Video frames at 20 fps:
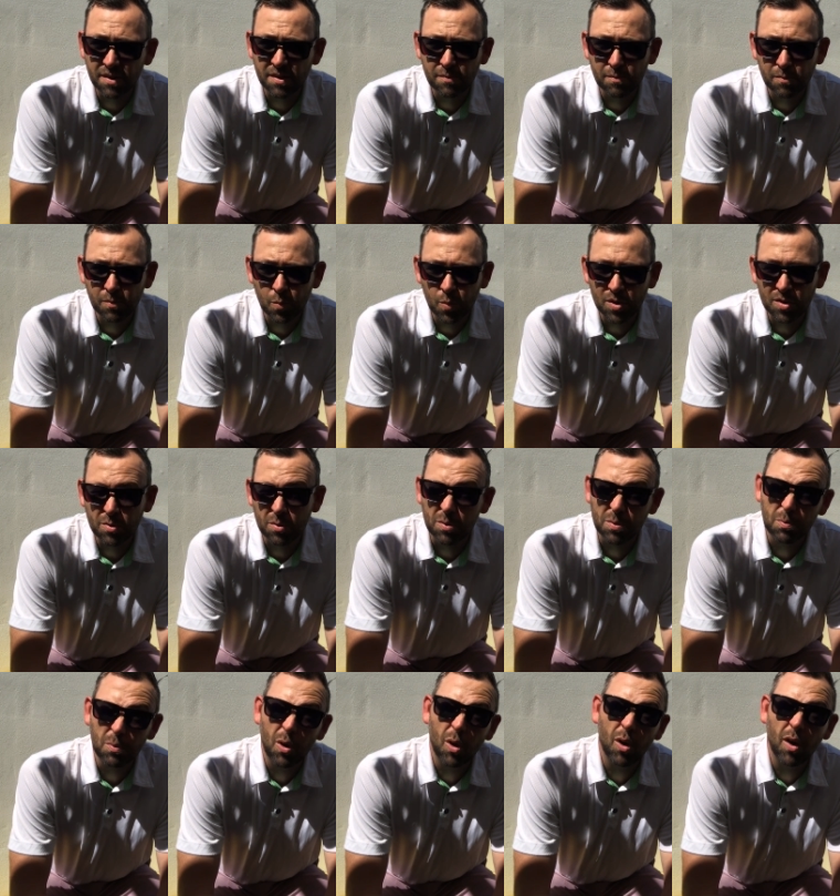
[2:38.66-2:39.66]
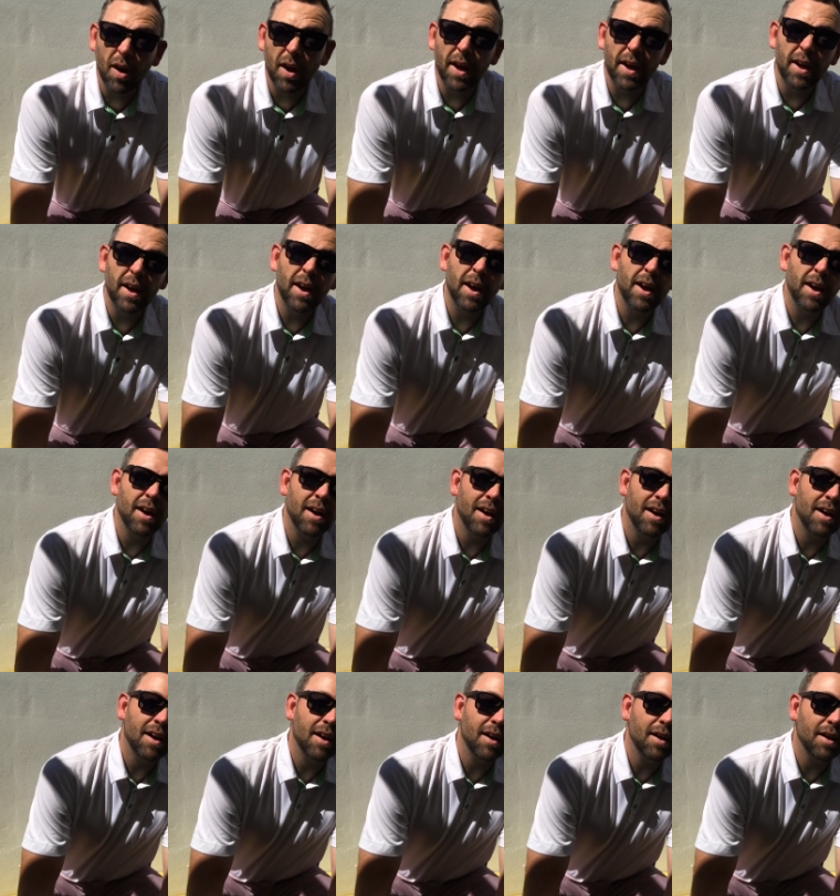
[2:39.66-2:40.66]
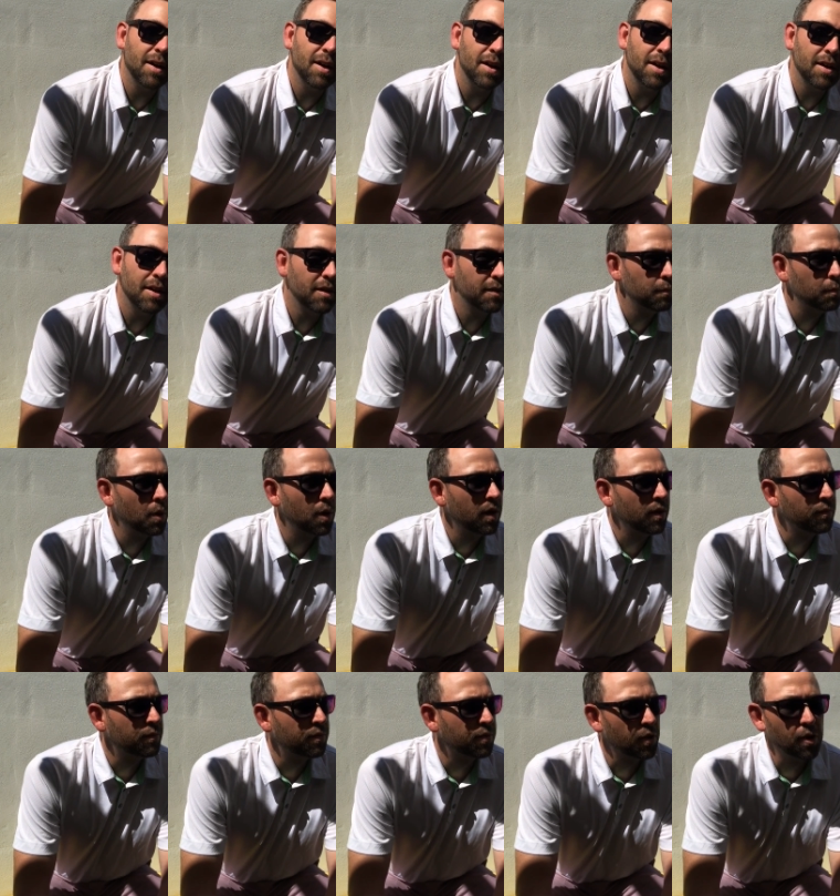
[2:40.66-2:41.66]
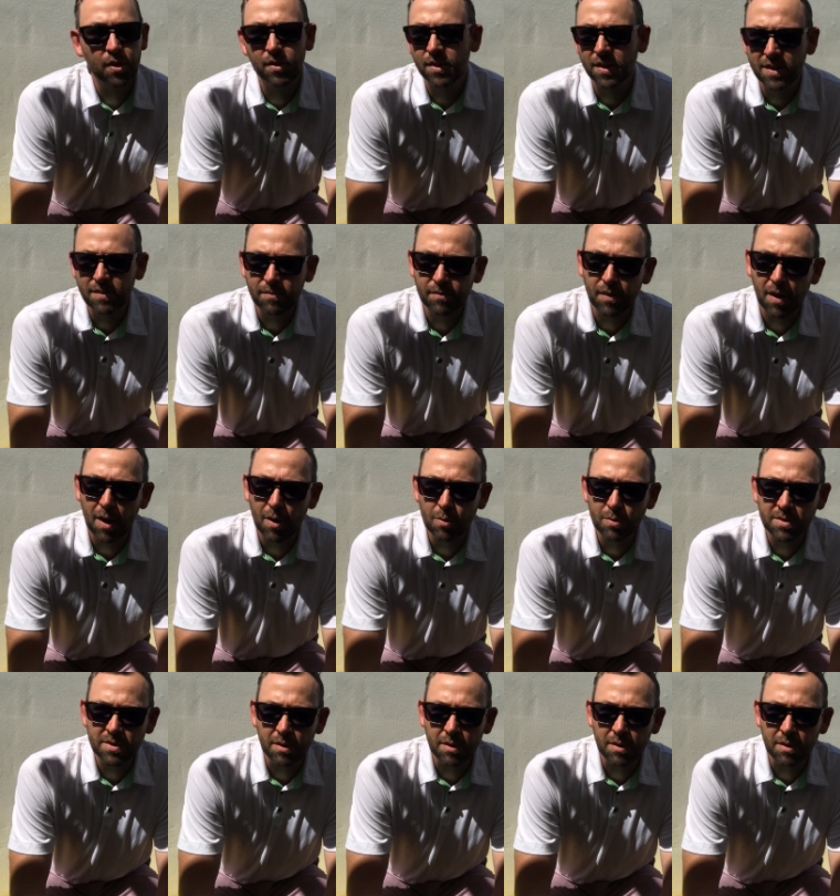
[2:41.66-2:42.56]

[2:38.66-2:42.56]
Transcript: um, which was my uh, my thirteenth hole.